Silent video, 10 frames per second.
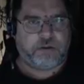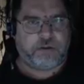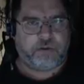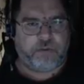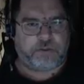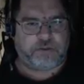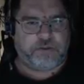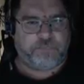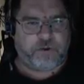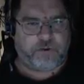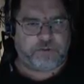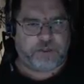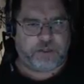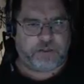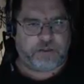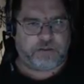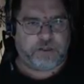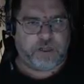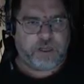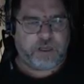Go back to default and then
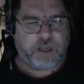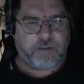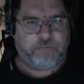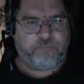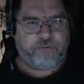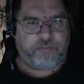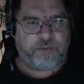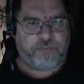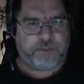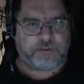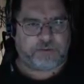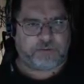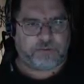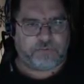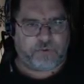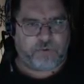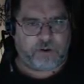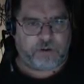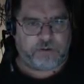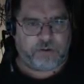coming from the pistol
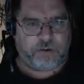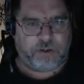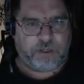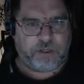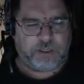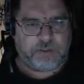drawn to